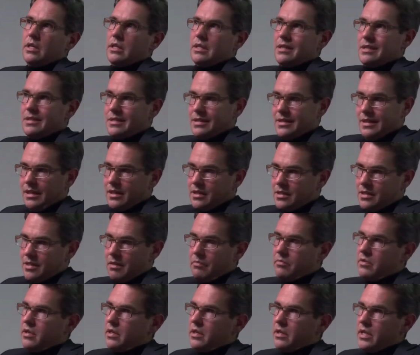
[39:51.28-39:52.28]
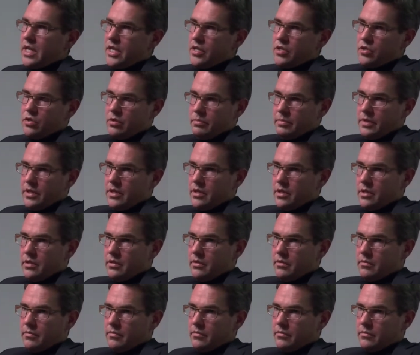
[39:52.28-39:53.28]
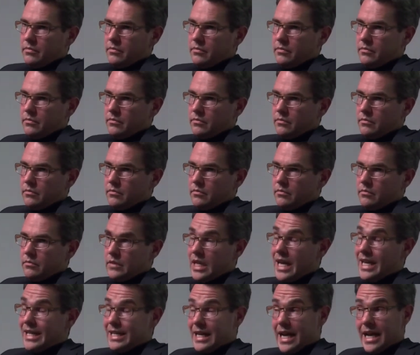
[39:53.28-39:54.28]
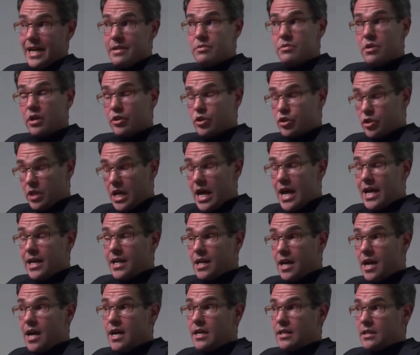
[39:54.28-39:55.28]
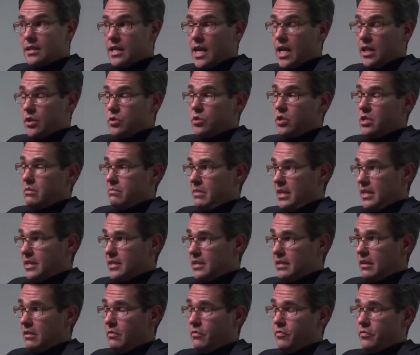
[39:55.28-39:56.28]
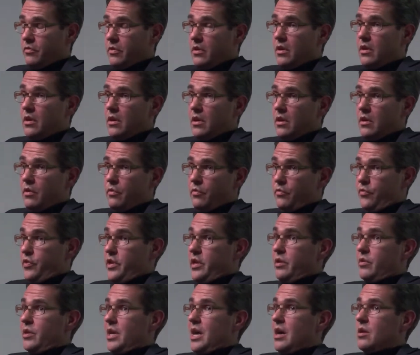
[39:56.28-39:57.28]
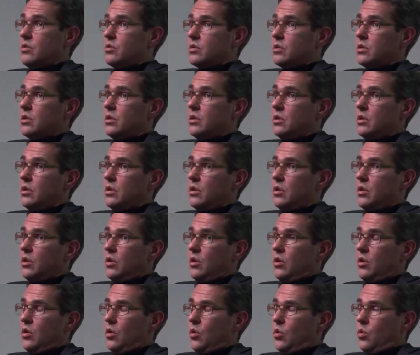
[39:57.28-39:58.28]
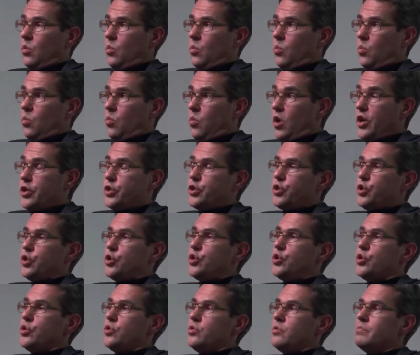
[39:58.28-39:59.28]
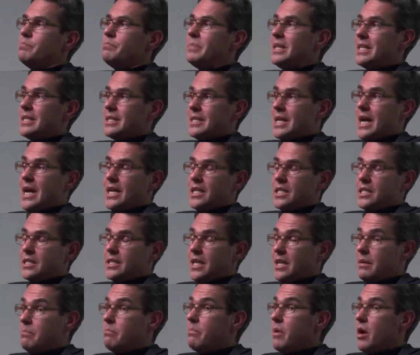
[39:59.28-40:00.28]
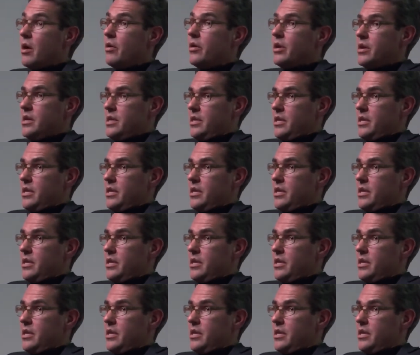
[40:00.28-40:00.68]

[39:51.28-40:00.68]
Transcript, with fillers: still something needs to be done. And I'm not, I can't actually myself figure out what to do besides than burying